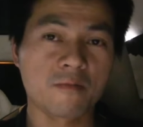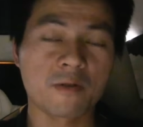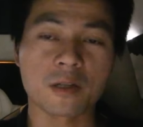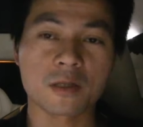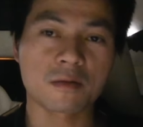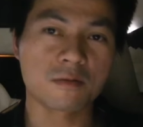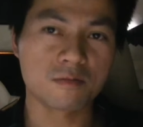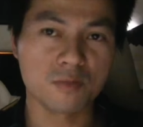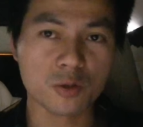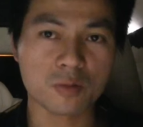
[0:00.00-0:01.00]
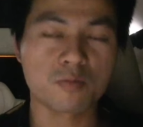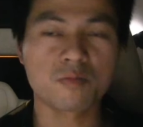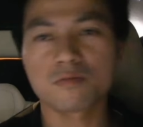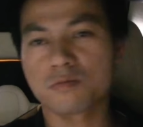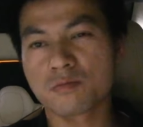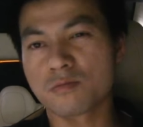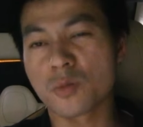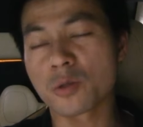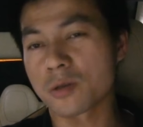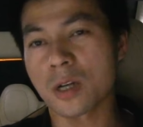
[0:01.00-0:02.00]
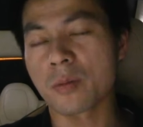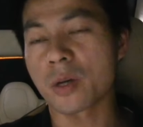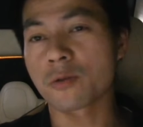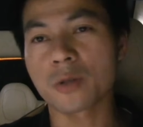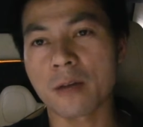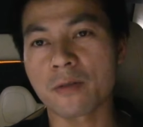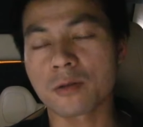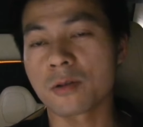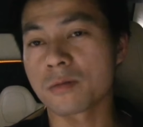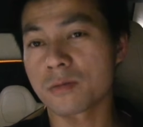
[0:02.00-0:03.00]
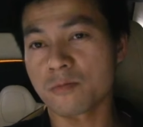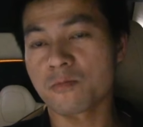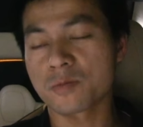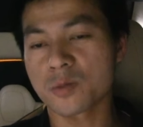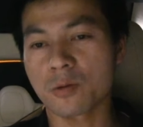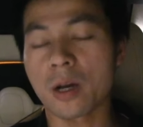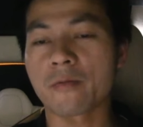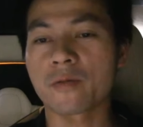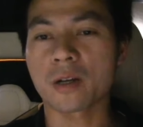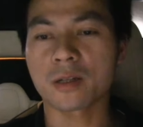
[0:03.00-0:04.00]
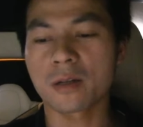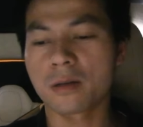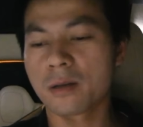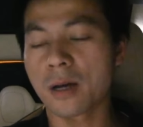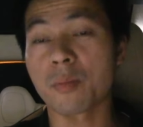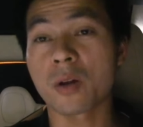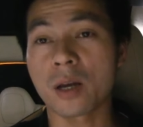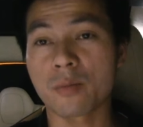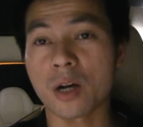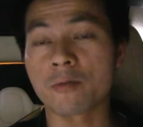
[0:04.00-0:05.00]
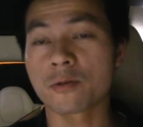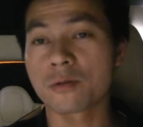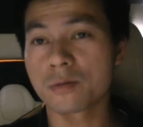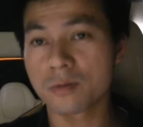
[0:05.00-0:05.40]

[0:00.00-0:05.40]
Whereas most most of the time I don't have that on, so I have to actually apply power.